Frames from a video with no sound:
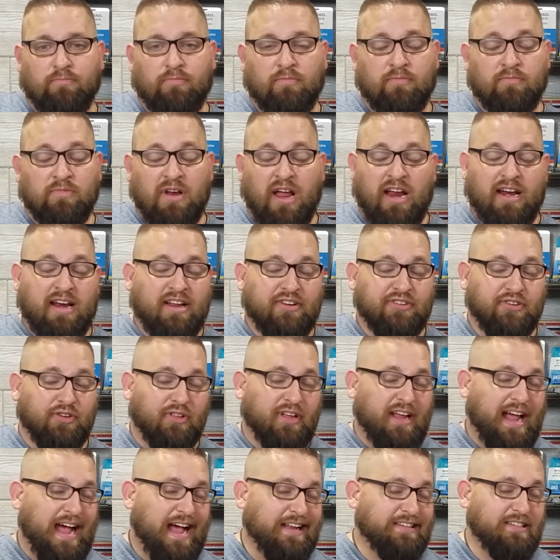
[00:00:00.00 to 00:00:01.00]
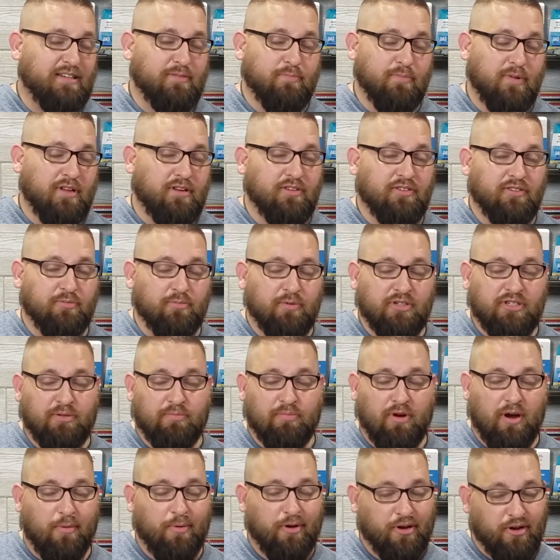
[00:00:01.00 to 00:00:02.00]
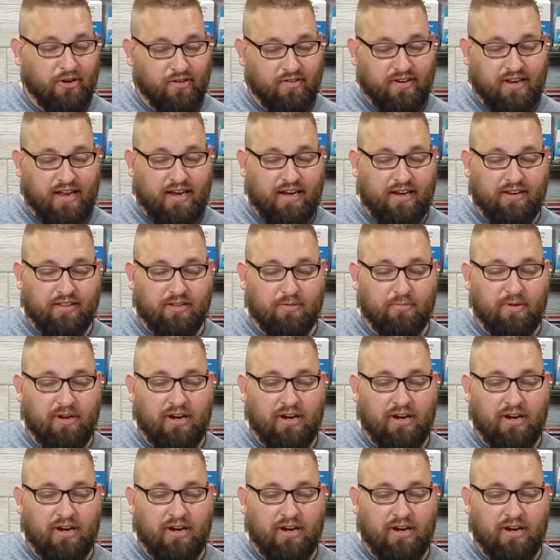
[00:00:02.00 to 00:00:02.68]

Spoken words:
not necessarily hats and mittens, but she probably could have taken them.